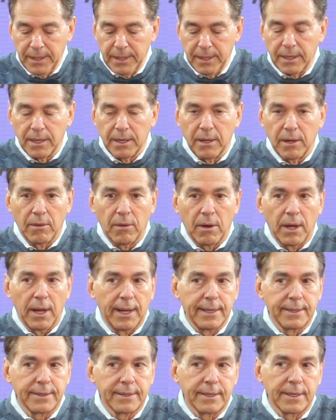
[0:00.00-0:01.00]
You know,
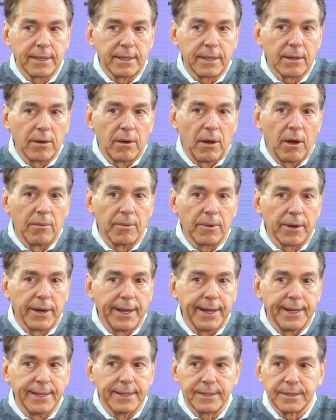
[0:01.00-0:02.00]
I think Auburn
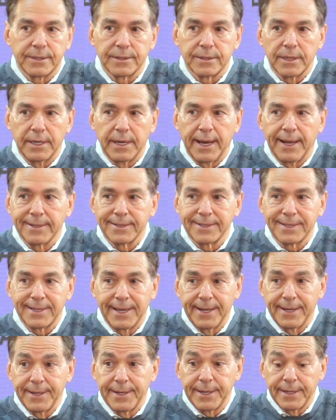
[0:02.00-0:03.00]
has an
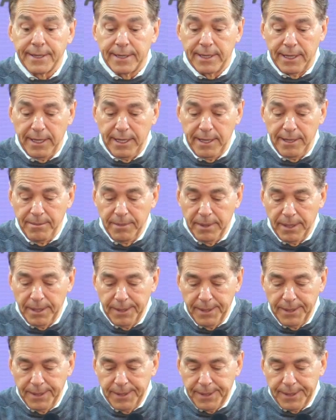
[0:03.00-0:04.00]
outstanding team.
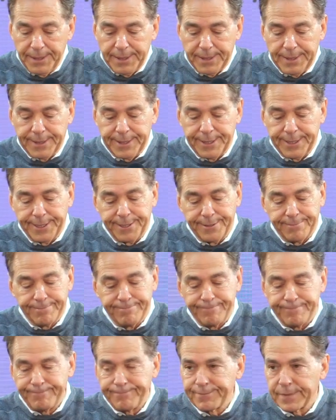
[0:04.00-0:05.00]

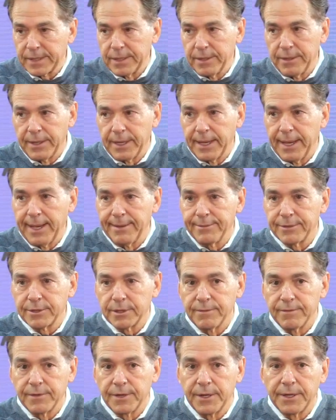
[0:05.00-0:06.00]
Um, you know, they have
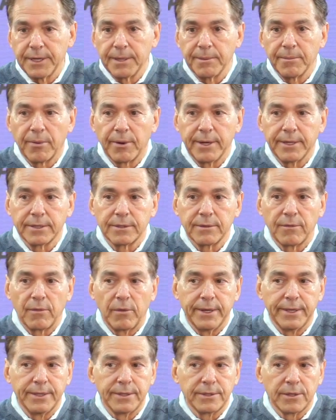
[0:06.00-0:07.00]
some very impressive
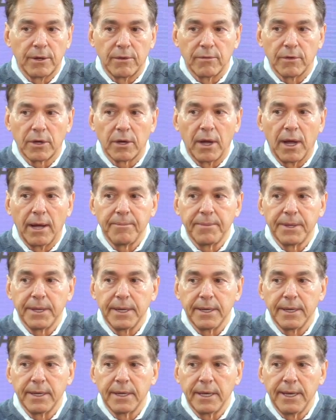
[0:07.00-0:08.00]
wins over top
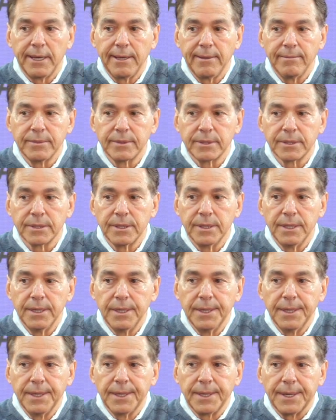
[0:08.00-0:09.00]
10 teams,
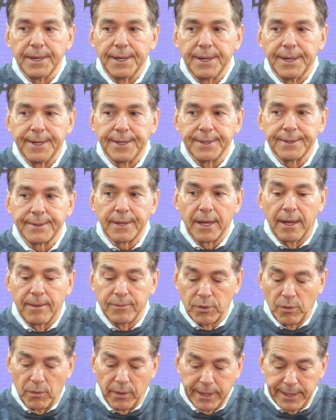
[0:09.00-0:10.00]
uh, top
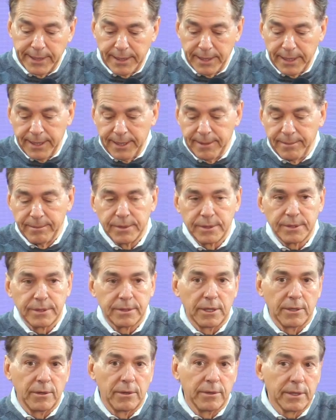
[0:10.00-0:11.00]
20 teams.
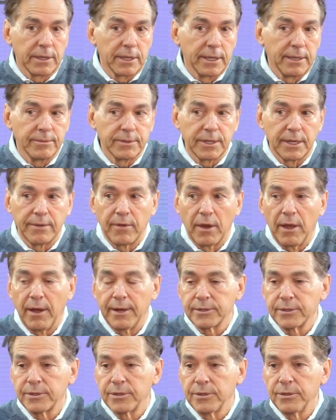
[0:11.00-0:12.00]
The only teams they've
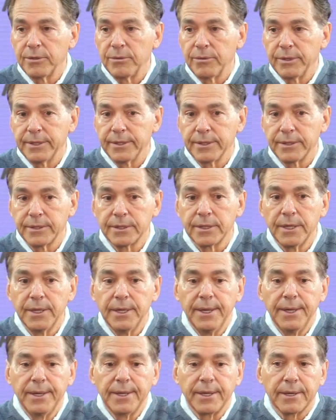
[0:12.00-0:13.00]
lost to is,
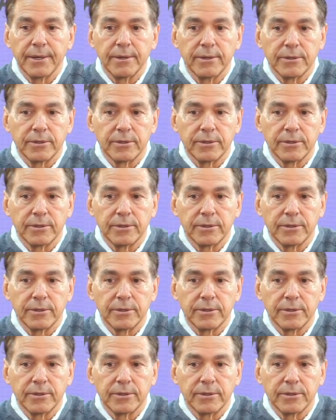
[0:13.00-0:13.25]
you know,